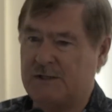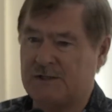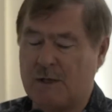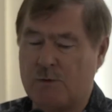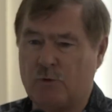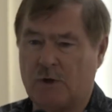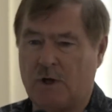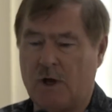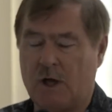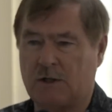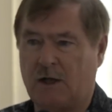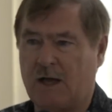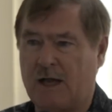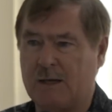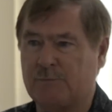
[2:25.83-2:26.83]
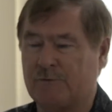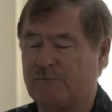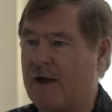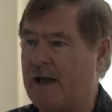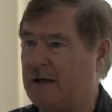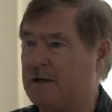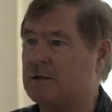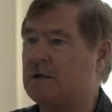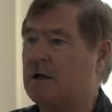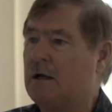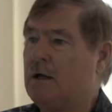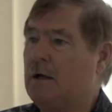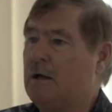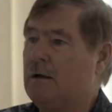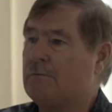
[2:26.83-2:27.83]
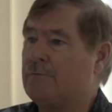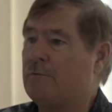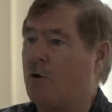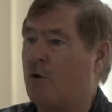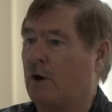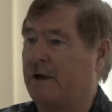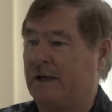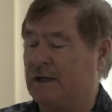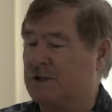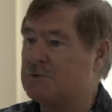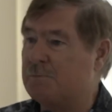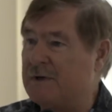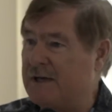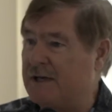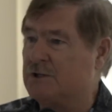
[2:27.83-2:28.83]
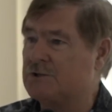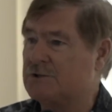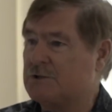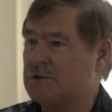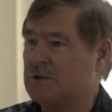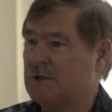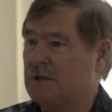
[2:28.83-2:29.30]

somewhere along the line provided for Inch Beach